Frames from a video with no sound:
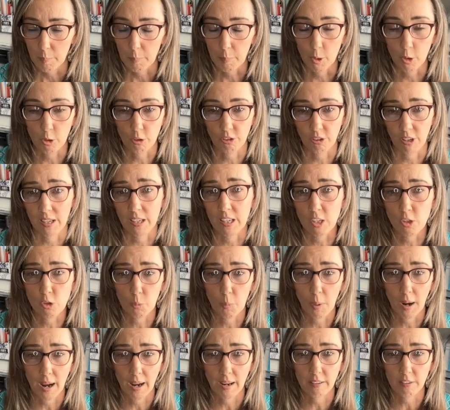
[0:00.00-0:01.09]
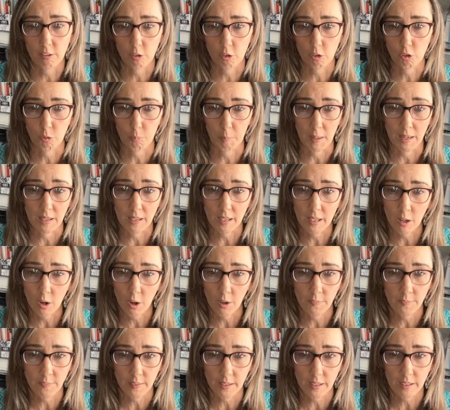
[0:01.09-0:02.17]
percentage-wise you're spending
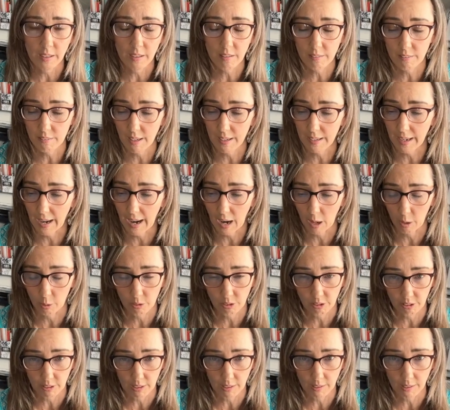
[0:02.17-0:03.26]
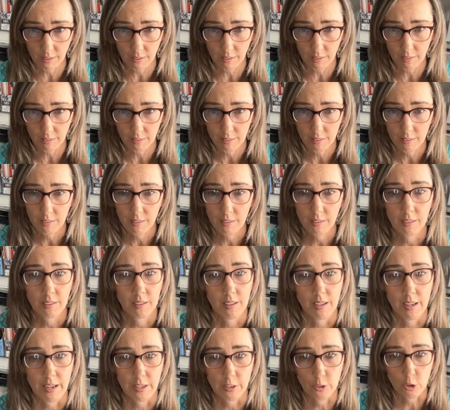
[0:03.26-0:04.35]
on things like housing
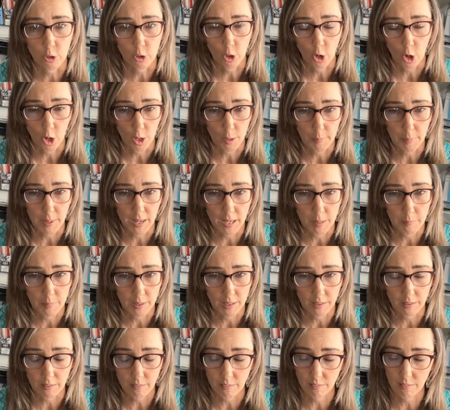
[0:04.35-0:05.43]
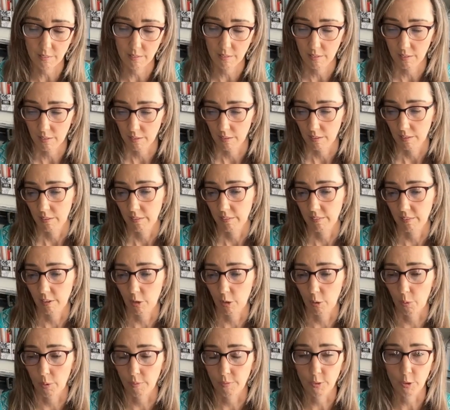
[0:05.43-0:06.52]
and your car payment.
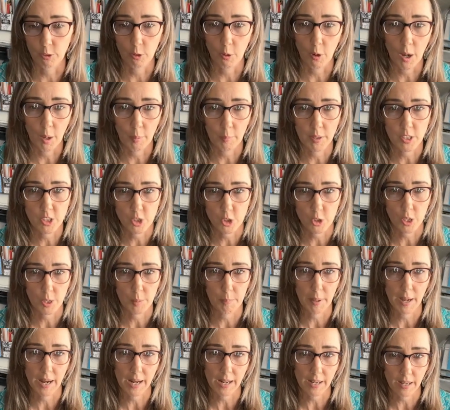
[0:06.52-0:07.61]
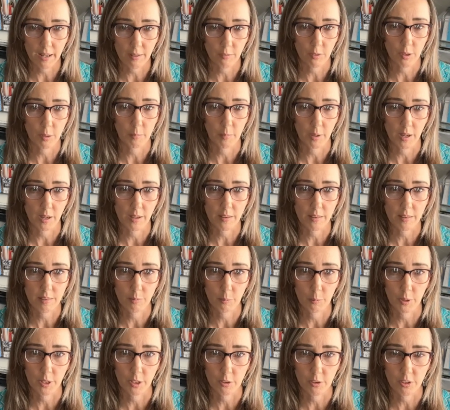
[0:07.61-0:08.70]
So if you know how much you get paid every month,
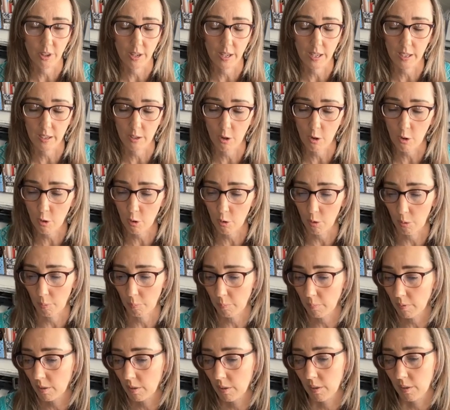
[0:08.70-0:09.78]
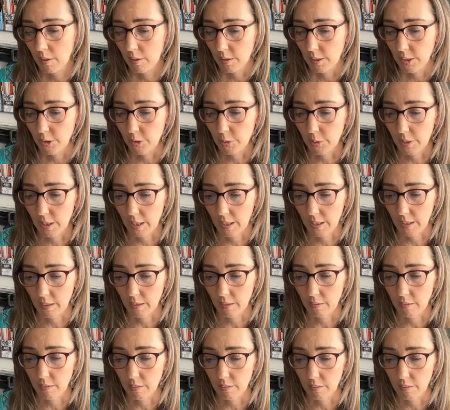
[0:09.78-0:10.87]
what you're taking home, you
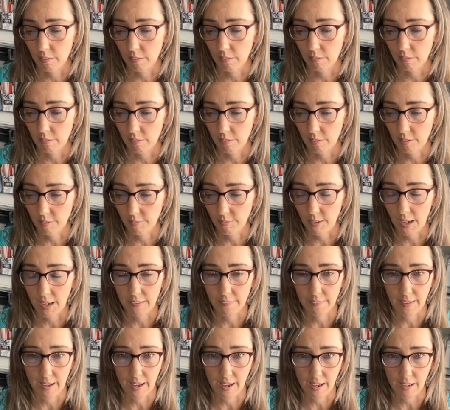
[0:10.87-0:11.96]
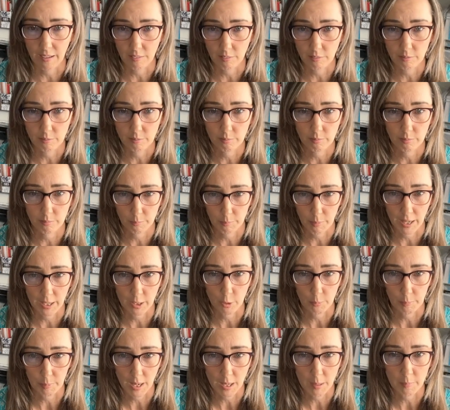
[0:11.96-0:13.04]
can divide that by
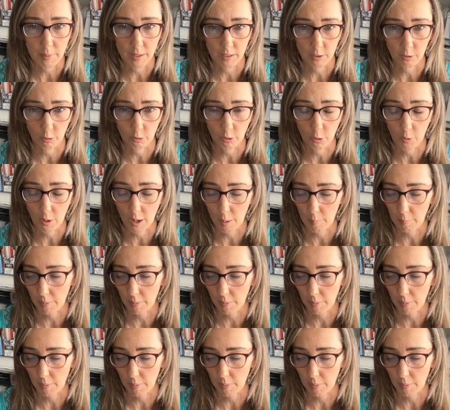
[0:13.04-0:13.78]
your payment and you'll know how